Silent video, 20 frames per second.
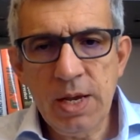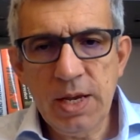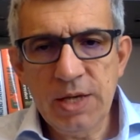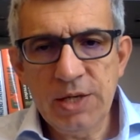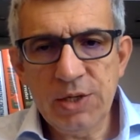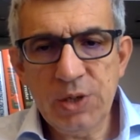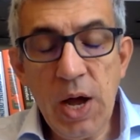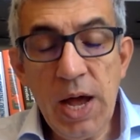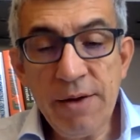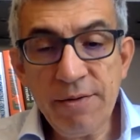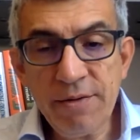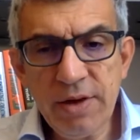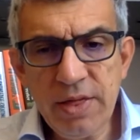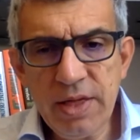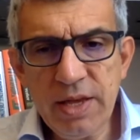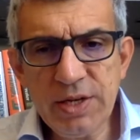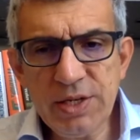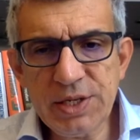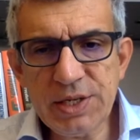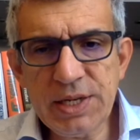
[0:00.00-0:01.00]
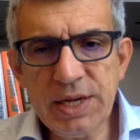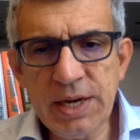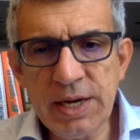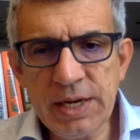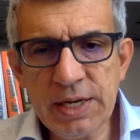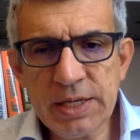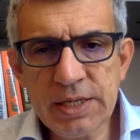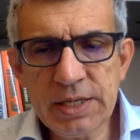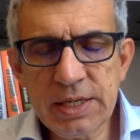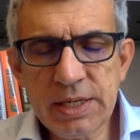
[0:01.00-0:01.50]
So everything
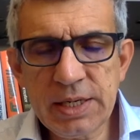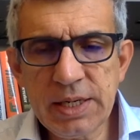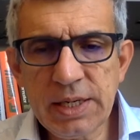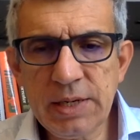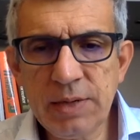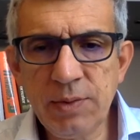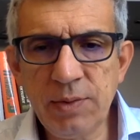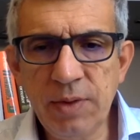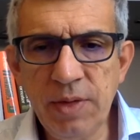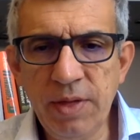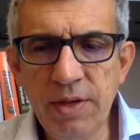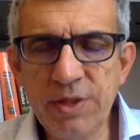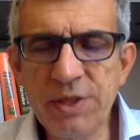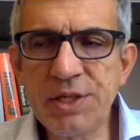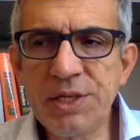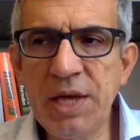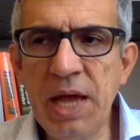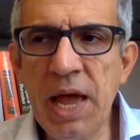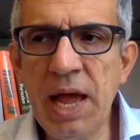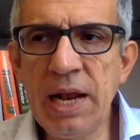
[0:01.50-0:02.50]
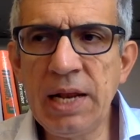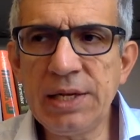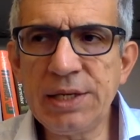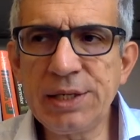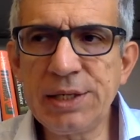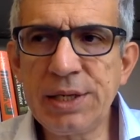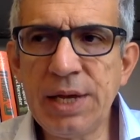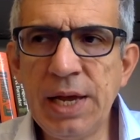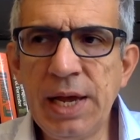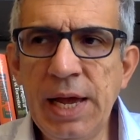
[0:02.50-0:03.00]
starts with a
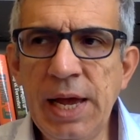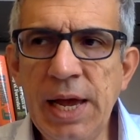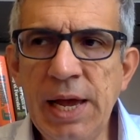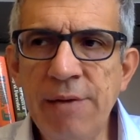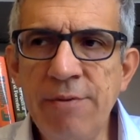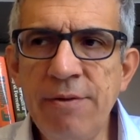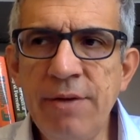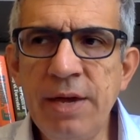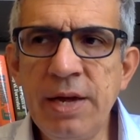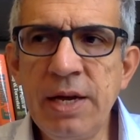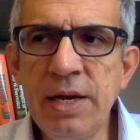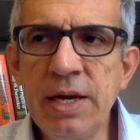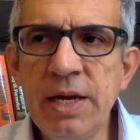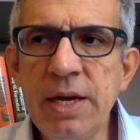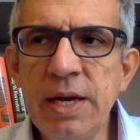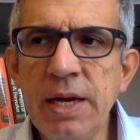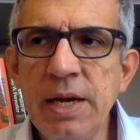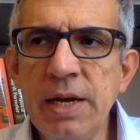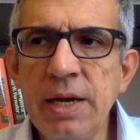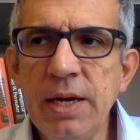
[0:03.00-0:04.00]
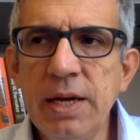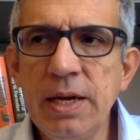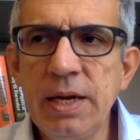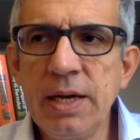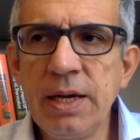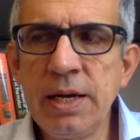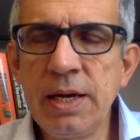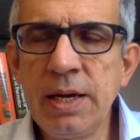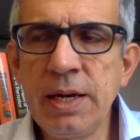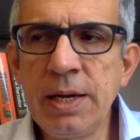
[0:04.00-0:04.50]
sales having
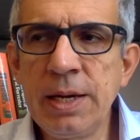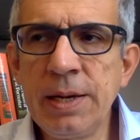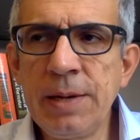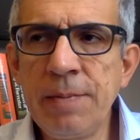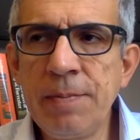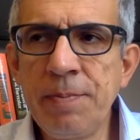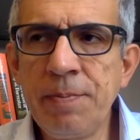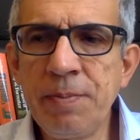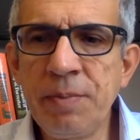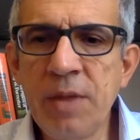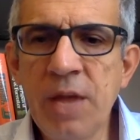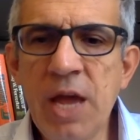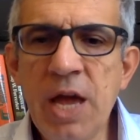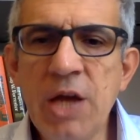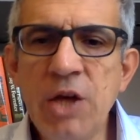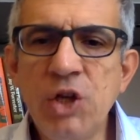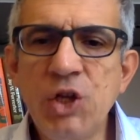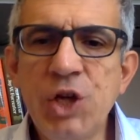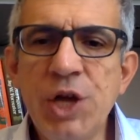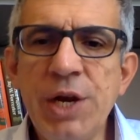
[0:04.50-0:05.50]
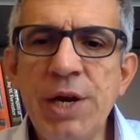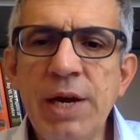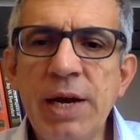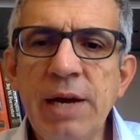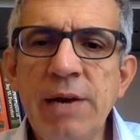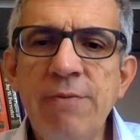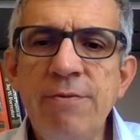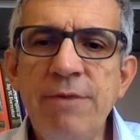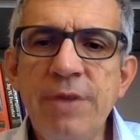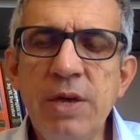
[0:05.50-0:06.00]
a
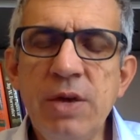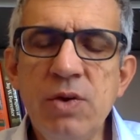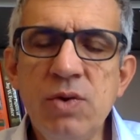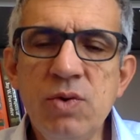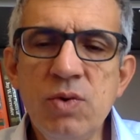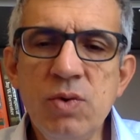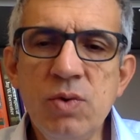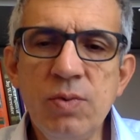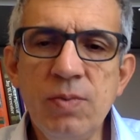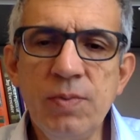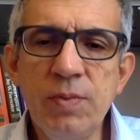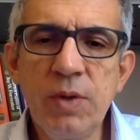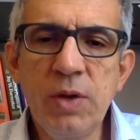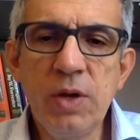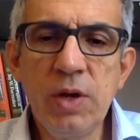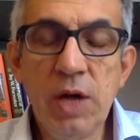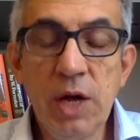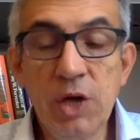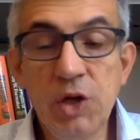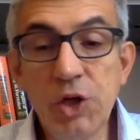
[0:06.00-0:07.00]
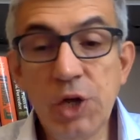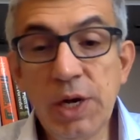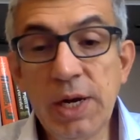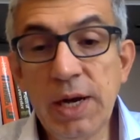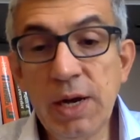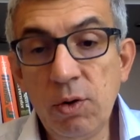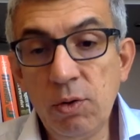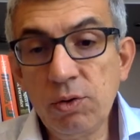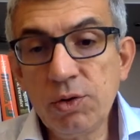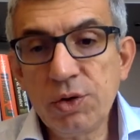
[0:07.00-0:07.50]
general view, a
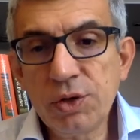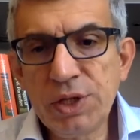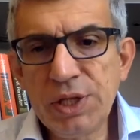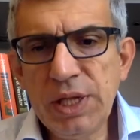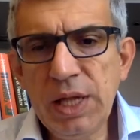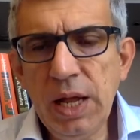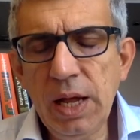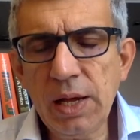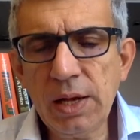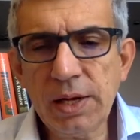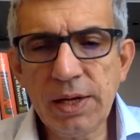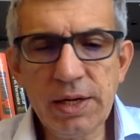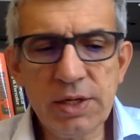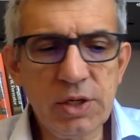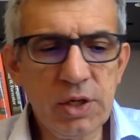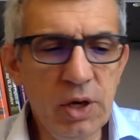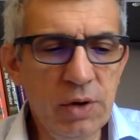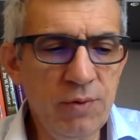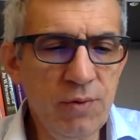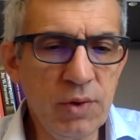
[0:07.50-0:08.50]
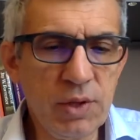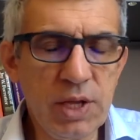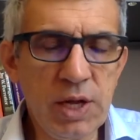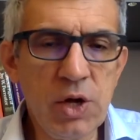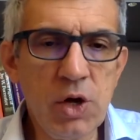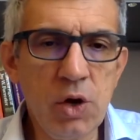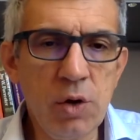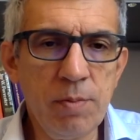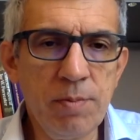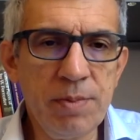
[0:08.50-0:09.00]
general also target of what the
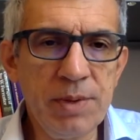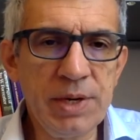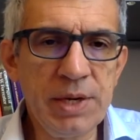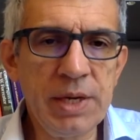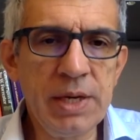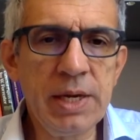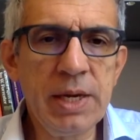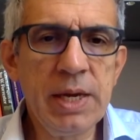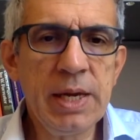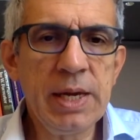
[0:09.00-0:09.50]
company